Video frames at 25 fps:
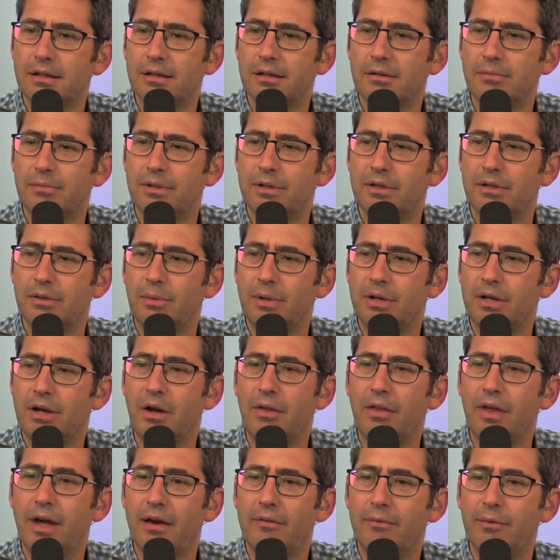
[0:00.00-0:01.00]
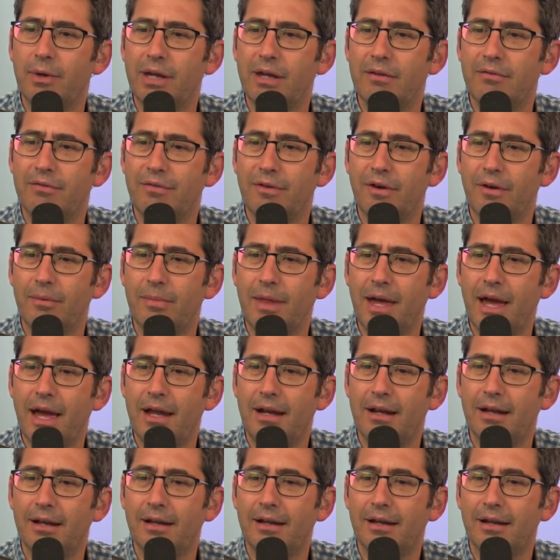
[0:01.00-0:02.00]
I mean, do we know that? Have we confirmed that?
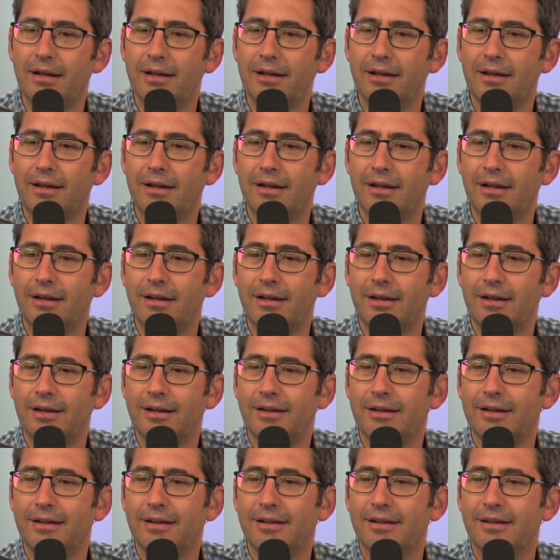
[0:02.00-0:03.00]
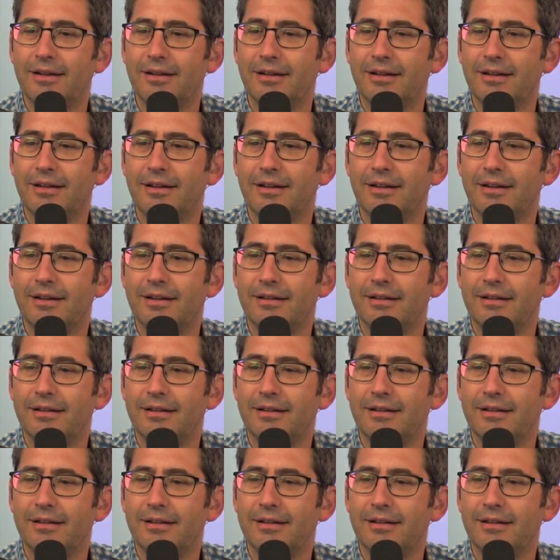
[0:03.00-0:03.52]
I'm not sure.